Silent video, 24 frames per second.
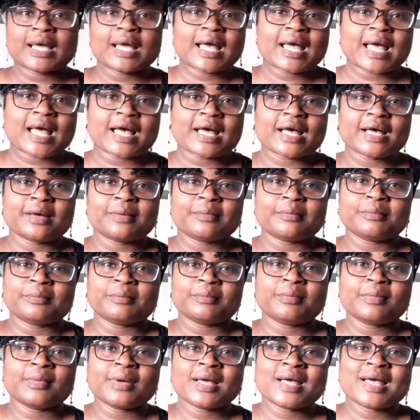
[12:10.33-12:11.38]

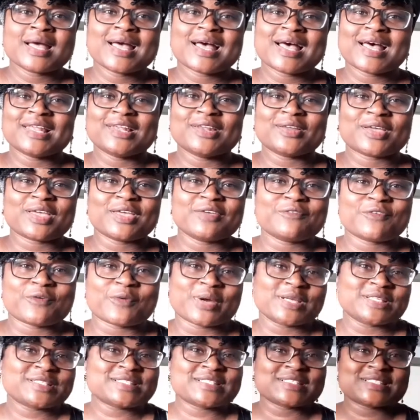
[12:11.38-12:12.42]
And looking
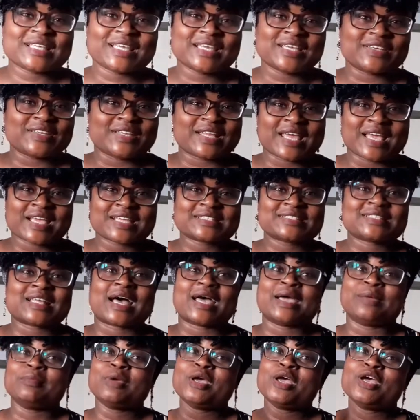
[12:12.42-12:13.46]
forward to seeing you next
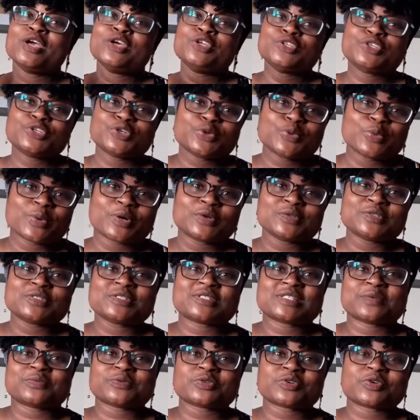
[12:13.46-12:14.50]
time. Do well to
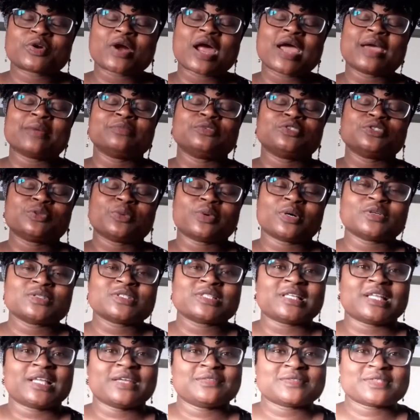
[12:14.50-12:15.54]
subscribe. Do well
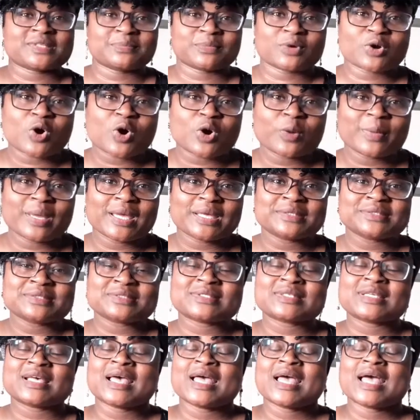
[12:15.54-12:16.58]
to leave some
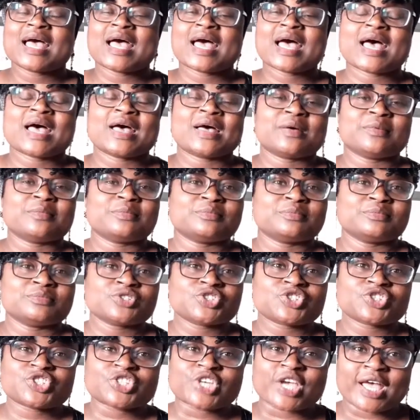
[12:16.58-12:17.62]
comments.
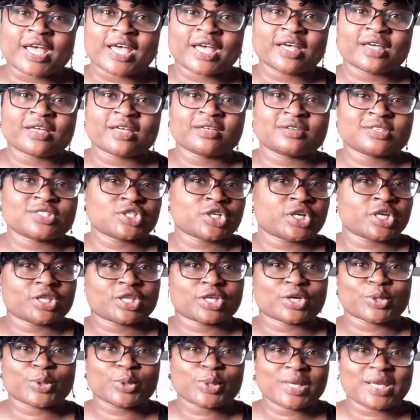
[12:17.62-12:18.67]
Share the
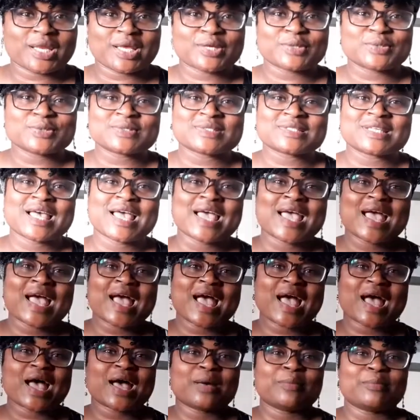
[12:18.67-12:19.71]
good news.
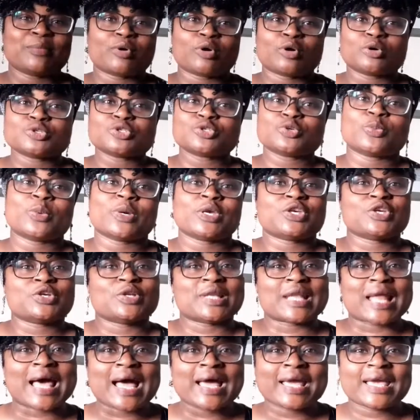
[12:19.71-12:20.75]
Also, when you
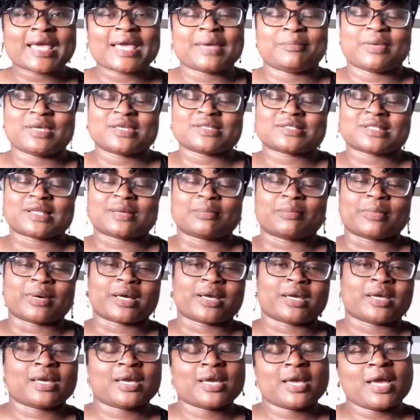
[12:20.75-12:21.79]
like, it means that
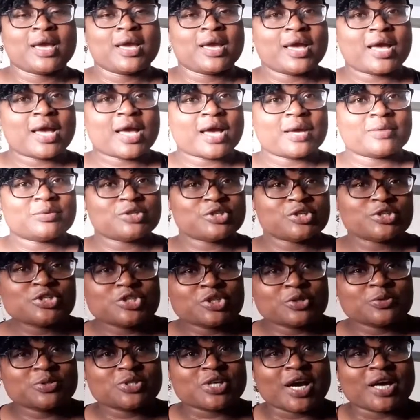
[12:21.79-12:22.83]
my
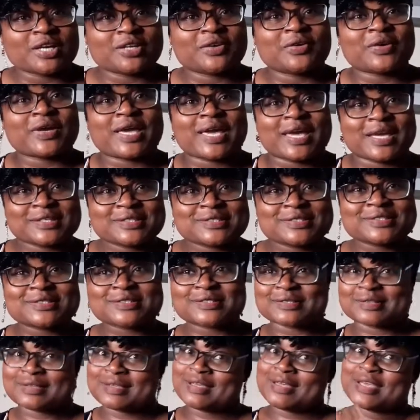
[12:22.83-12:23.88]
YouTube channel gets